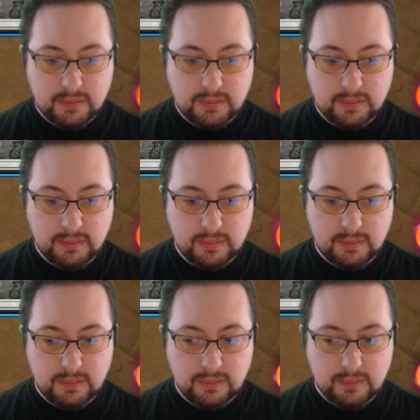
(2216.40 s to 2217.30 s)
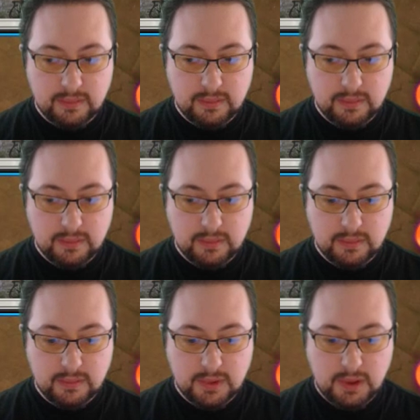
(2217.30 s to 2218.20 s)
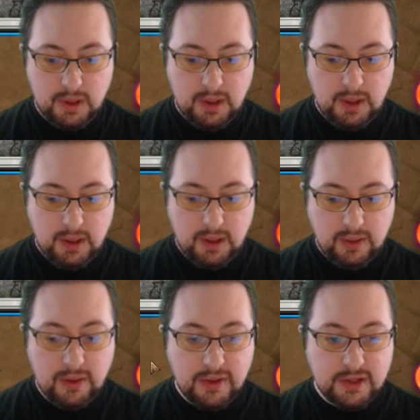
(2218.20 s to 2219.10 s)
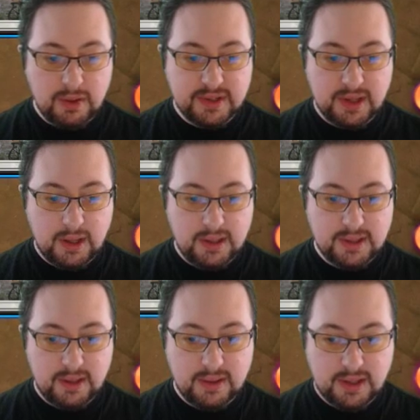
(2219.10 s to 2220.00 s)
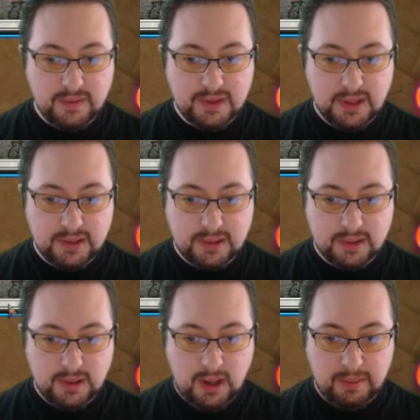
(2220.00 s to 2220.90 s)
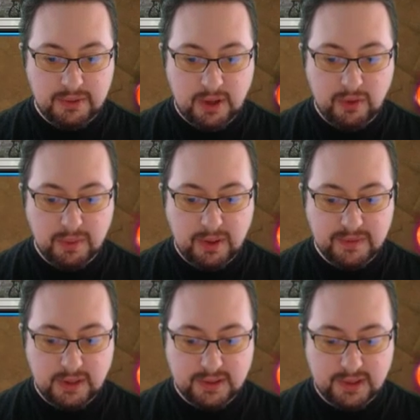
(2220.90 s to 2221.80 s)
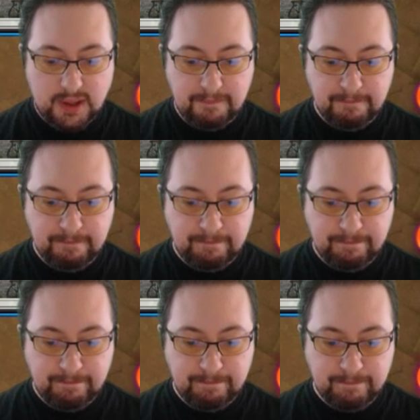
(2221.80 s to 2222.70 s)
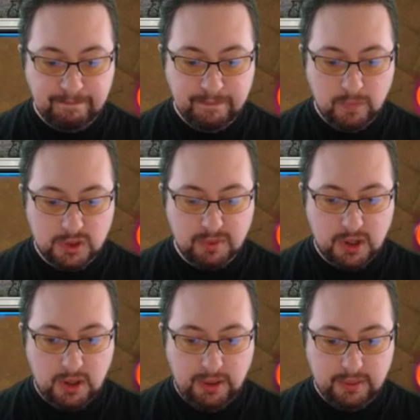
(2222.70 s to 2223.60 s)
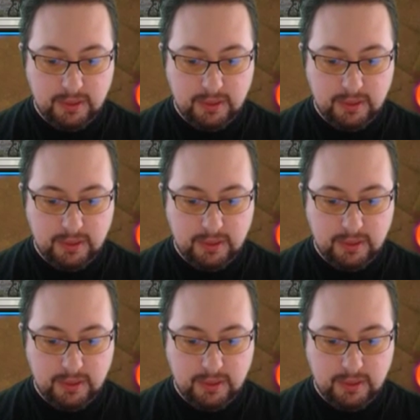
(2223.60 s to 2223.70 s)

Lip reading: The other thing too is that this gives us Dawn of Hope gives us whatchamacallit.